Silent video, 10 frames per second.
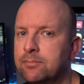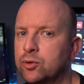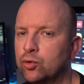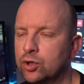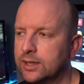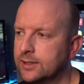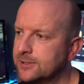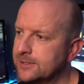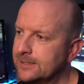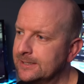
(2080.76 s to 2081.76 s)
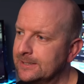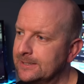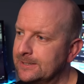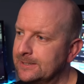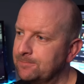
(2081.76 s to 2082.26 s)
progress.
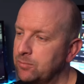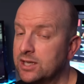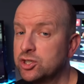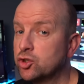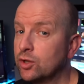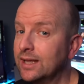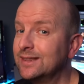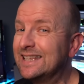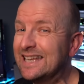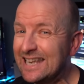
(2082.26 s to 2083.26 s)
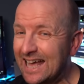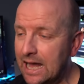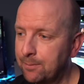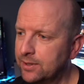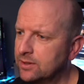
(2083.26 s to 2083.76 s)
As you saw, that didn't
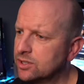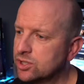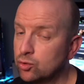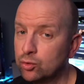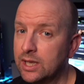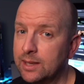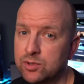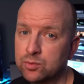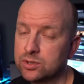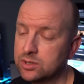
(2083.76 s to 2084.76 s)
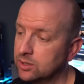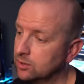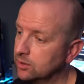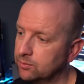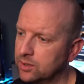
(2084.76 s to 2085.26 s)
happen. The snow depths were
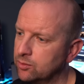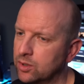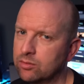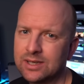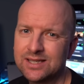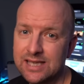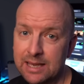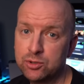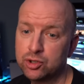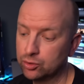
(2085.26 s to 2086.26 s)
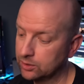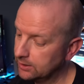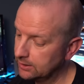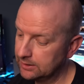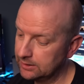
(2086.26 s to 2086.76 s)
still, they were, exceptional.
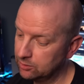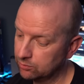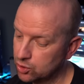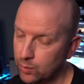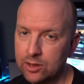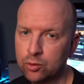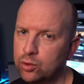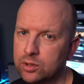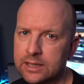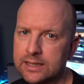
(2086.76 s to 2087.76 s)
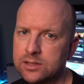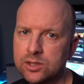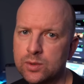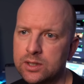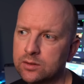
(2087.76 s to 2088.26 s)
It, you know, it was quite localised
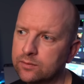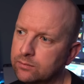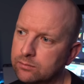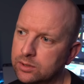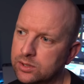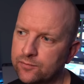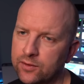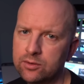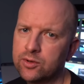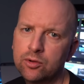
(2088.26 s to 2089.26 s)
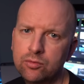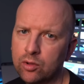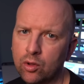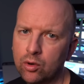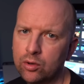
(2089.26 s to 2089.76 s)
as well because further down the
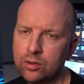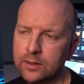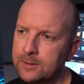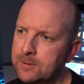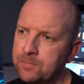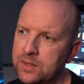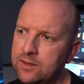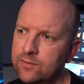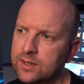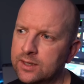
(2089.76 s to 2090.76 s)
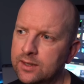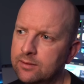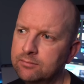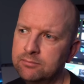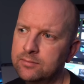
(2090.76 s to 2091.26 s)
loch, even at
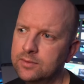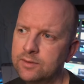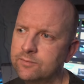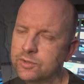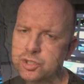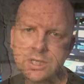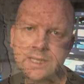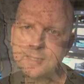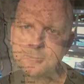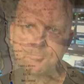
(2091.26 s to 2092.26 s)
Inversnaid,